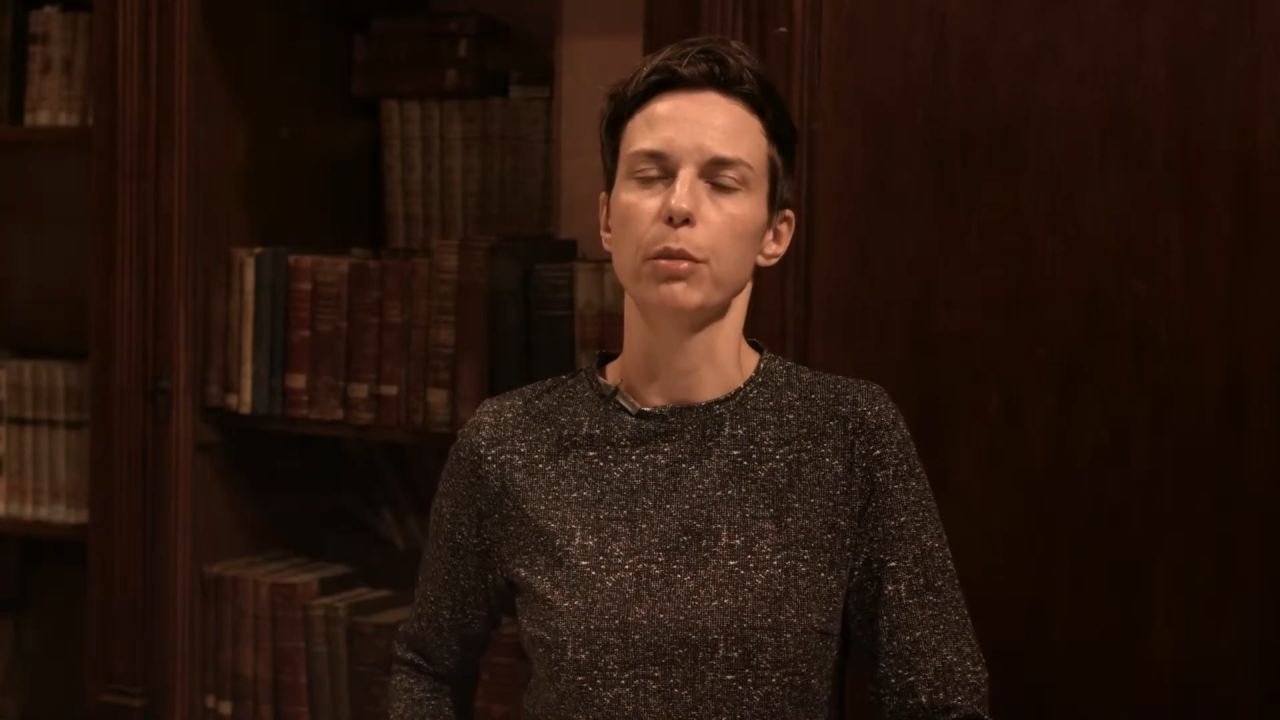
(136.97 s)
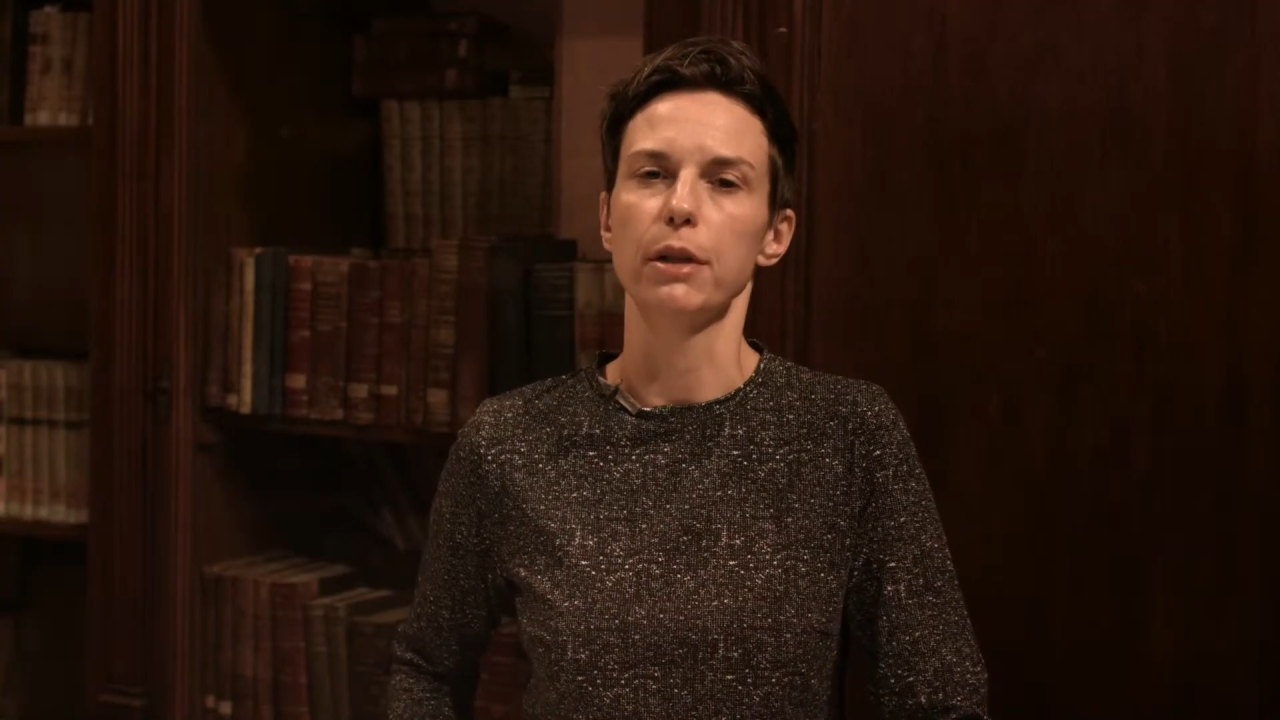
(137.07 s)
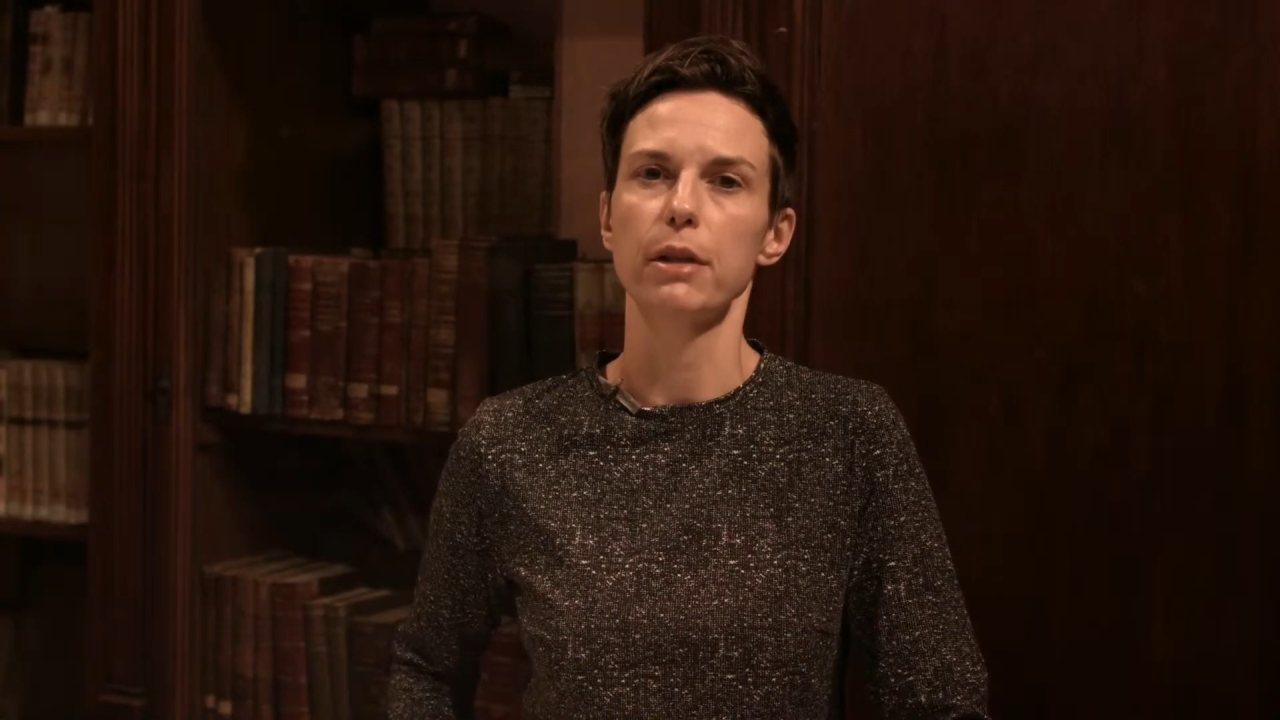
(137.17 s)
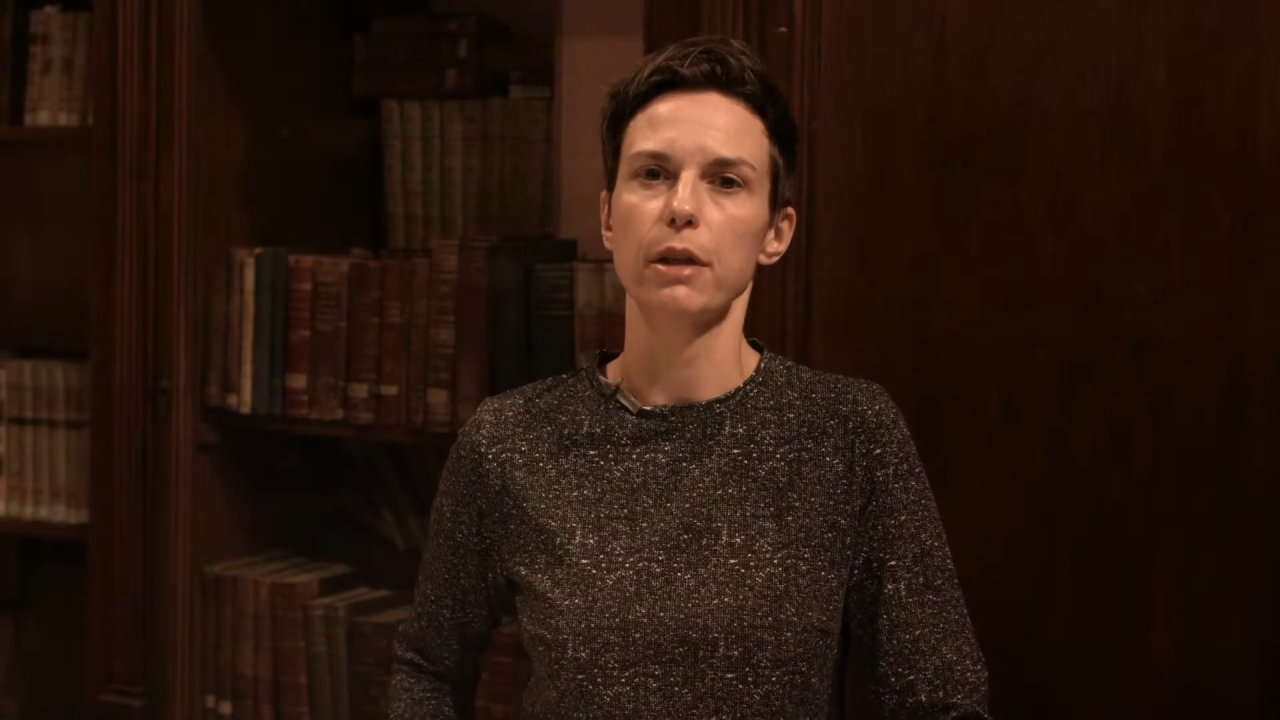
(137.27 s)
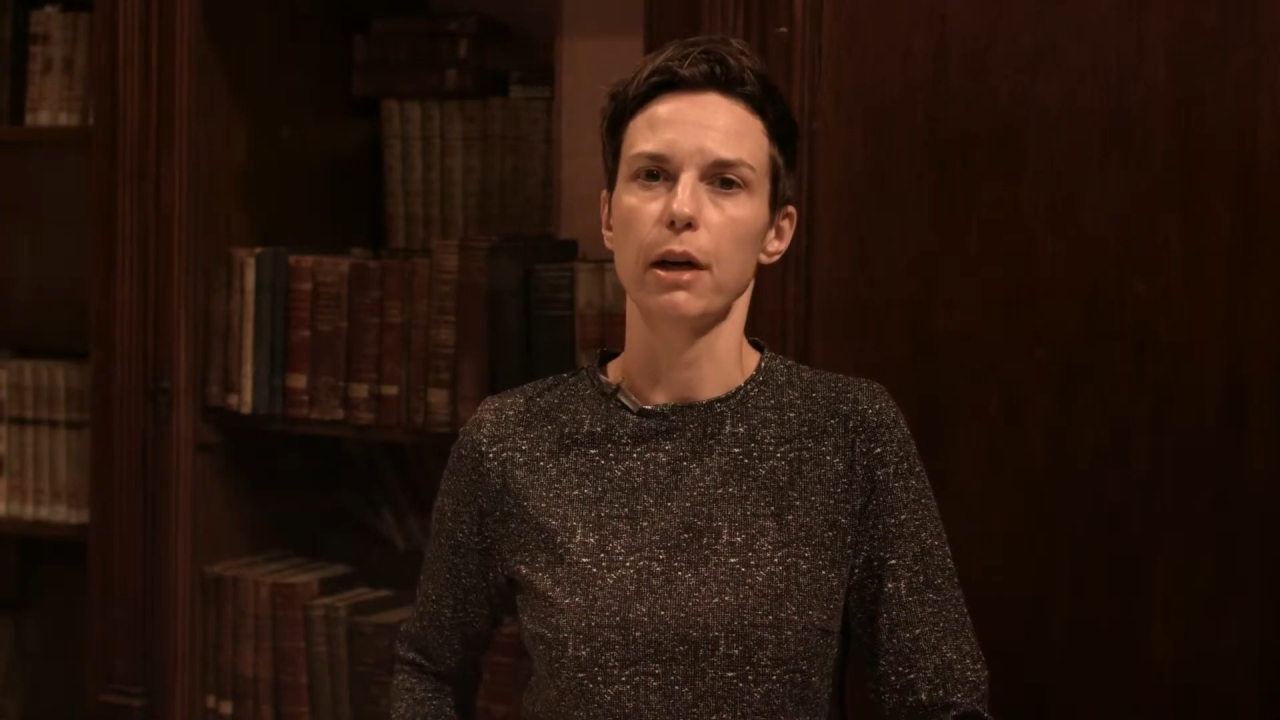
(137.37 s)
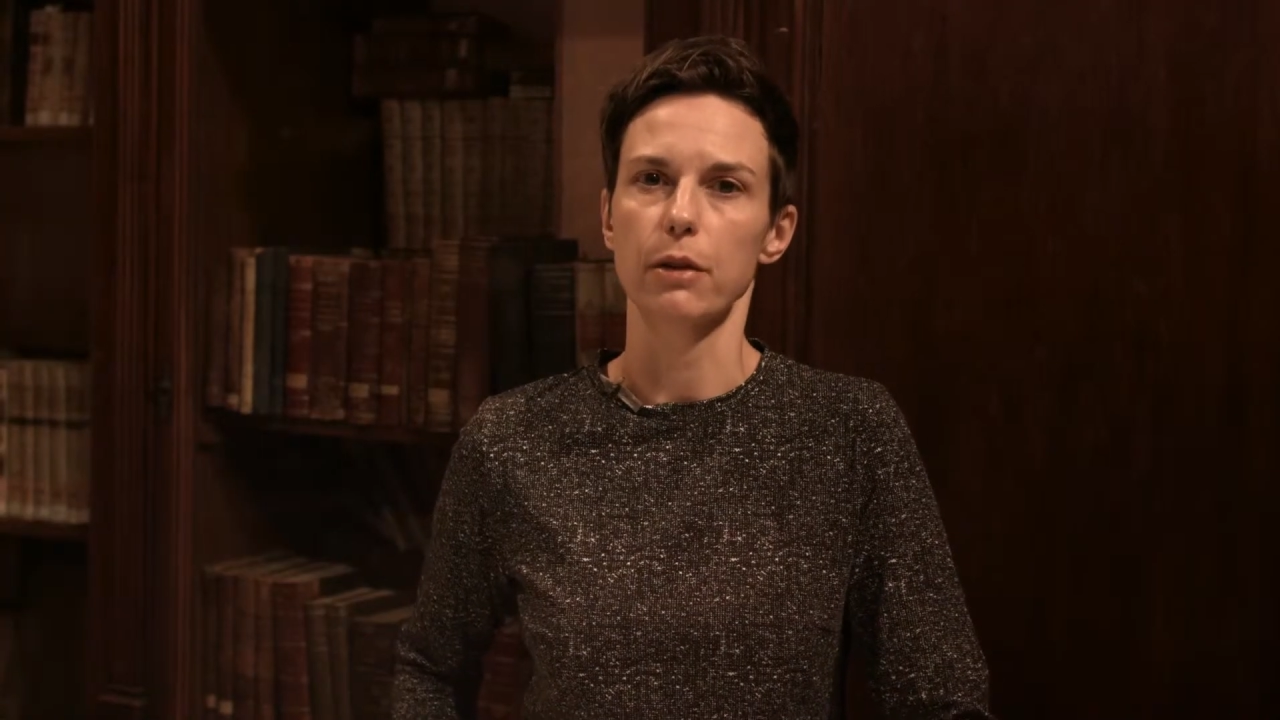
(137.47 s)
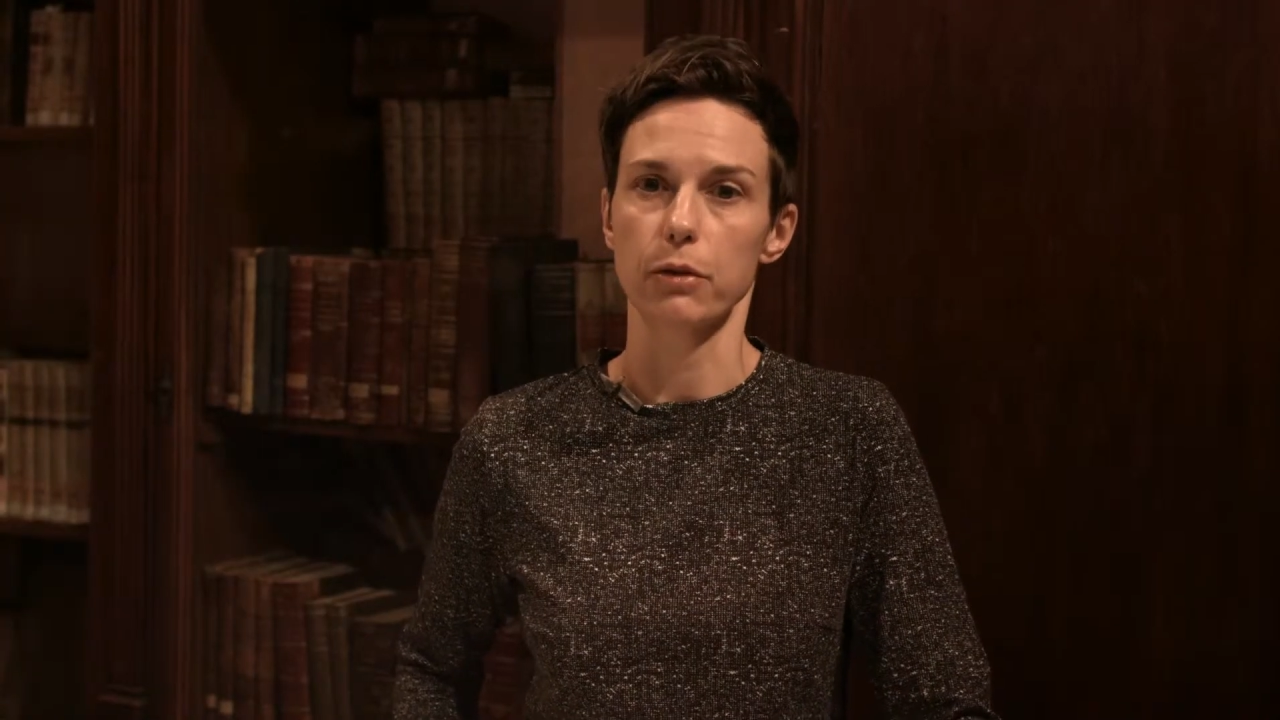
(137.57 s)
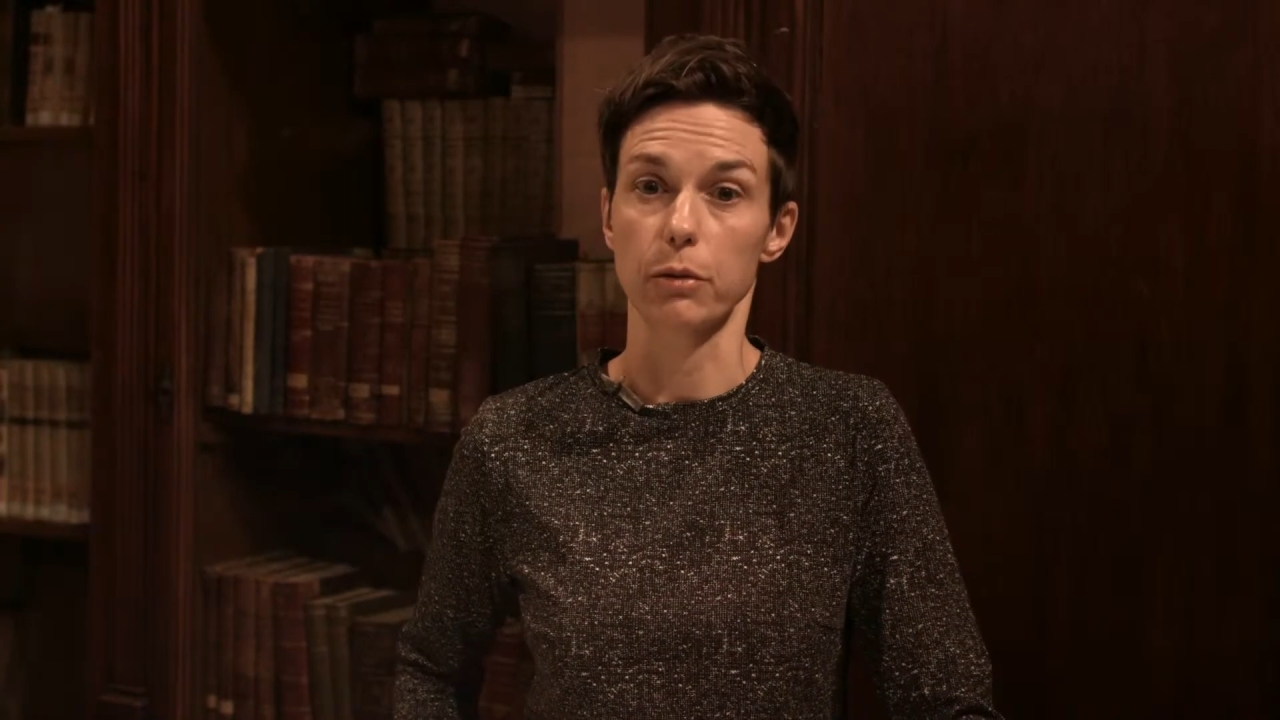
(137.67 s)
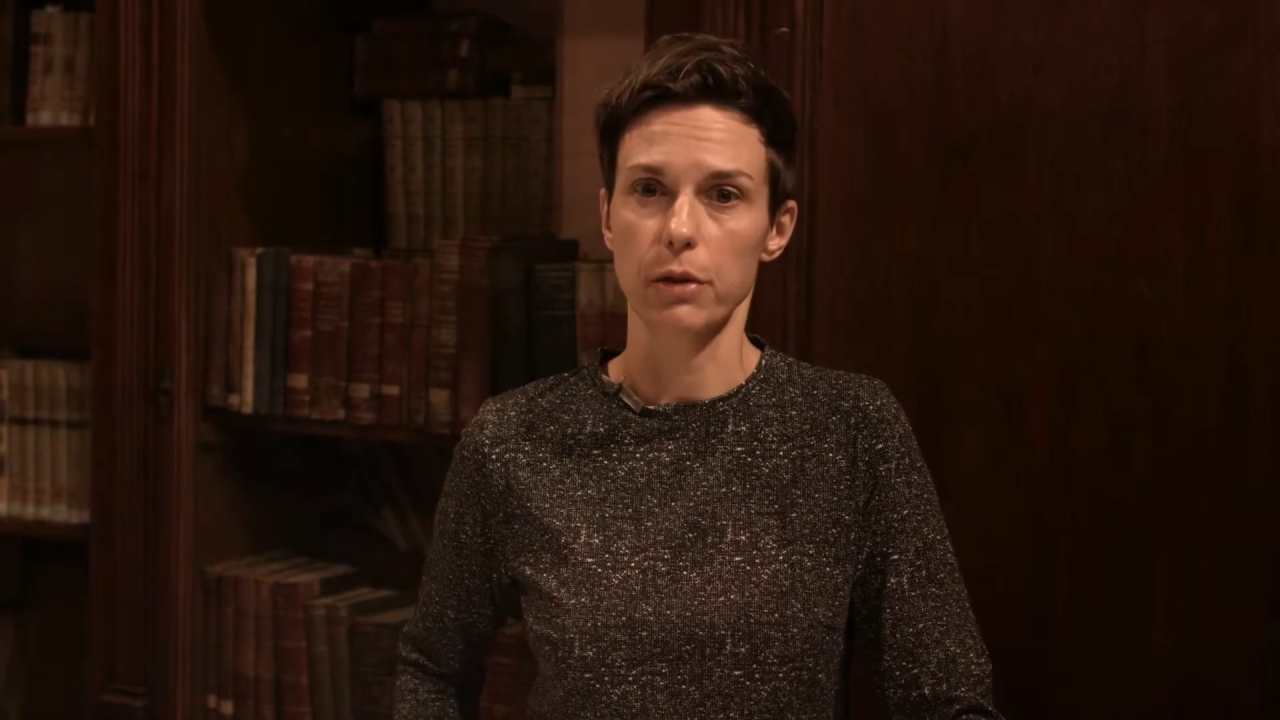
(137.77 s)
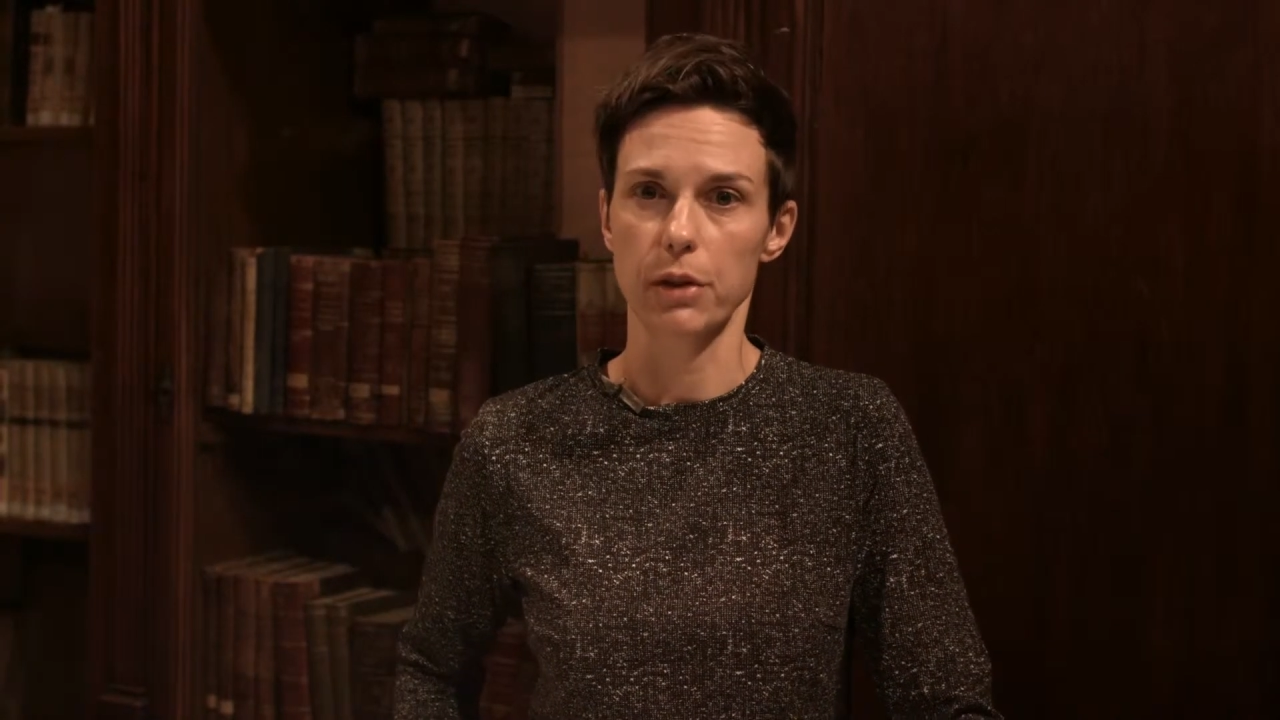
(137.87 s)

be discussed on